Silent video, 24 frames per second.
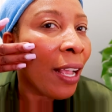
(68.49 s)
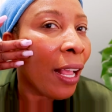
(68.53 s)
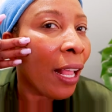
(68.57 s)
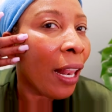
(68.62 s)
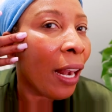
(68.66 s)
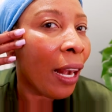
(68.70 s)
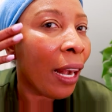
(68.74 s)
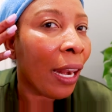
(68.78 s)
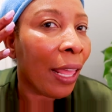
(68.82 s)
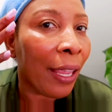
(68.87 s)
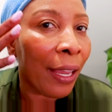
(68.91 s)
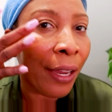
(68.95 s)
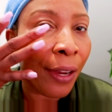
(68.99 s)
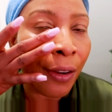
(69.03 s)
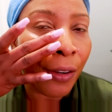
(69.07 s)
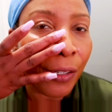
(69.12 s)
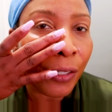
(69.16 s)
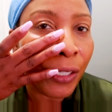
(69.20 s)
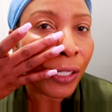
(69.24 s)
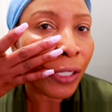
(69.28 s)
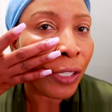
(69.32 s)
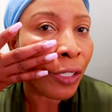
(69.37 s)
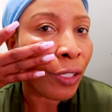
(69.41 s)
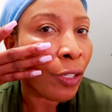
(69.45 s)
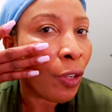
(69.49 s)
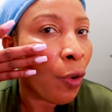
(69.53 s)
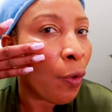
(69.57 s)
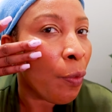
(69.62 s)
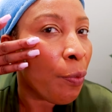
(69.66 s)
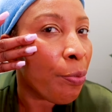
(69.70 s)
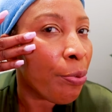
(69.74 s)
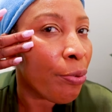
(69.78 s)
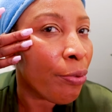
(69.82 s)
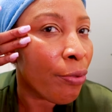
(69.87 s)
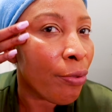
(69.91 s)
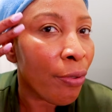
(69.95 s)
clear,
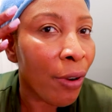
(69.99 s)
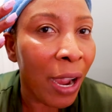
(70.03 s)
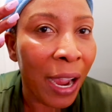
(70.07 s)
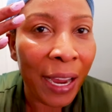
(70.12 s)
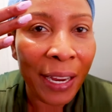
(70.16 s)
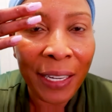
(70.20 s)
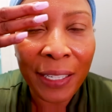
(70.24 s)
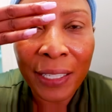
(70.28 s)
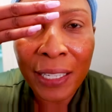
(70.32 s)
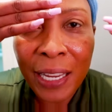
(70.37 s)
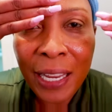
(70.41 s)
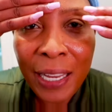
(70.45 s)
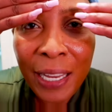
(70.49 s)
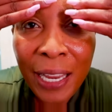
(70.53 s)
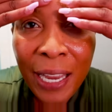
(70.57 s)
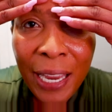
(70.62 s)
so bright,